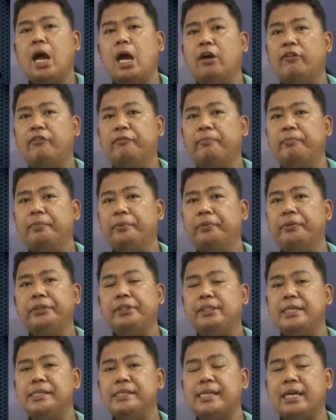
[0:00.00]
have
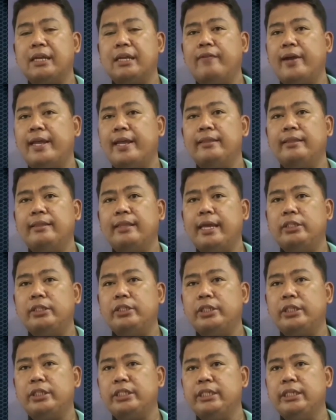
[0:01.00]
put
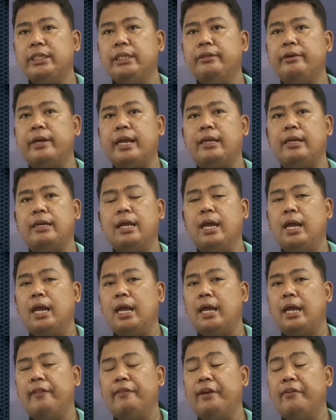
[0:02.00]
disadvantaged children
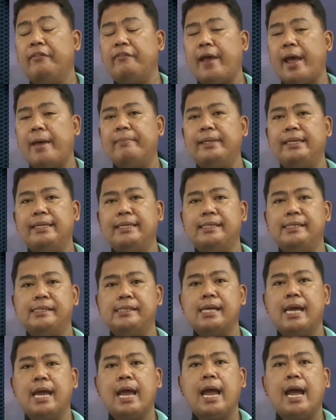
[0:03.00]
and their
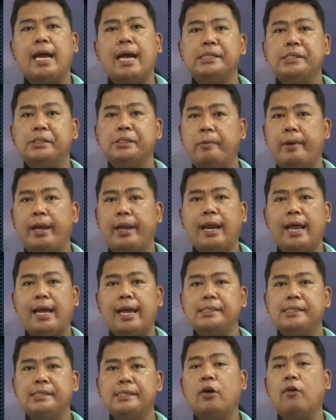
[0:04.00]
families, as well
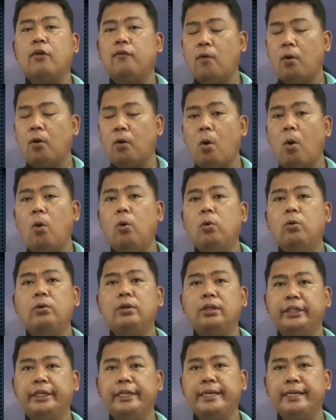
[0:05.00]
as for all
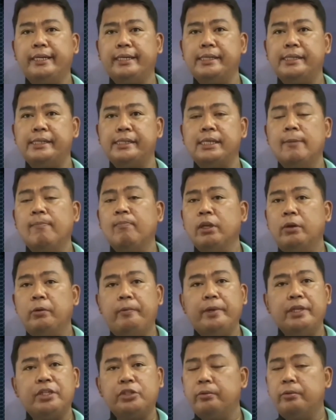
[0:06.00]
learners,
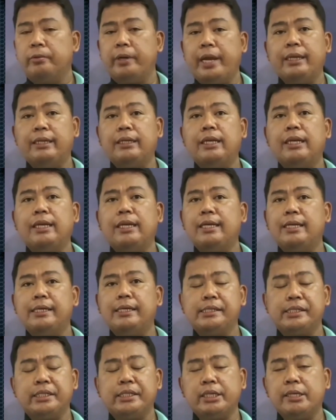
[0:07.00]
which
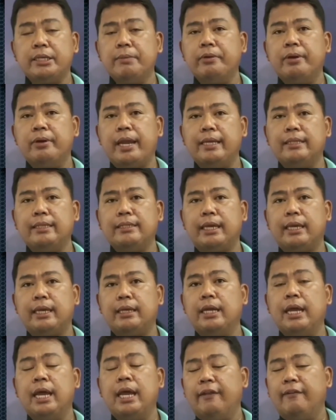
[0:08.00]
greatly
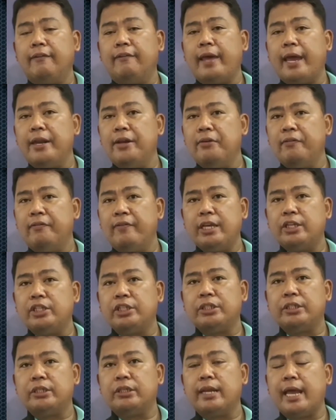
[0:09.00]
stimulated the
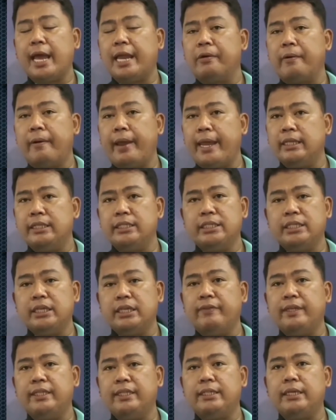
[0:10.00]
innovation and
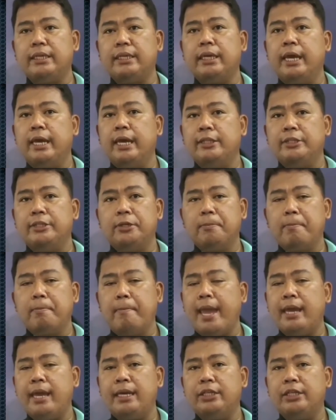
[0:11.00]
creativity to
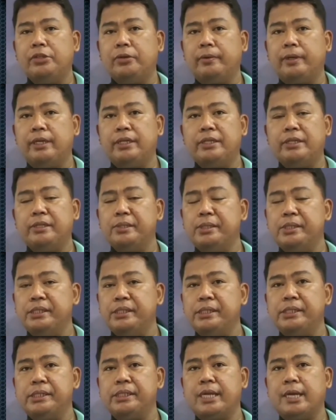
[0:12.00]
make education
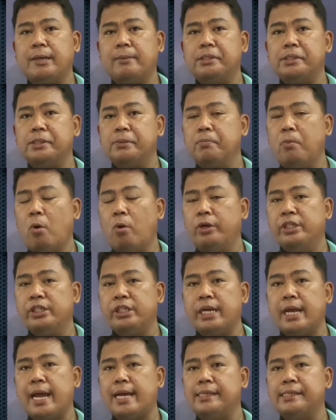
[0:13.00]
systems more
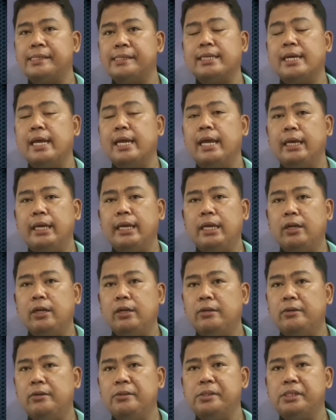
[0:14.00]
just,
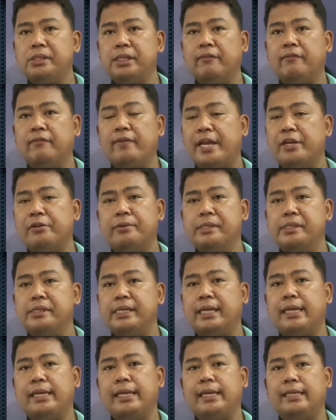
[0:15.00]
inclusive, and
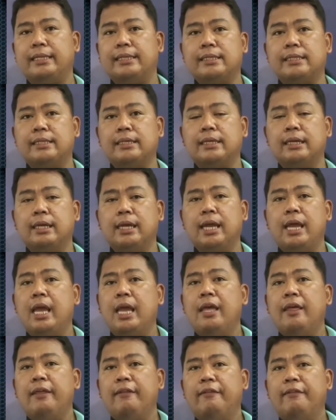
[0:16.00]
resilient.
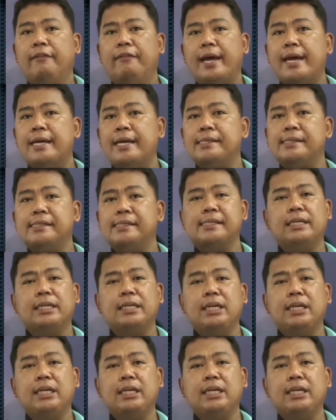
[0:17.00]
Thus,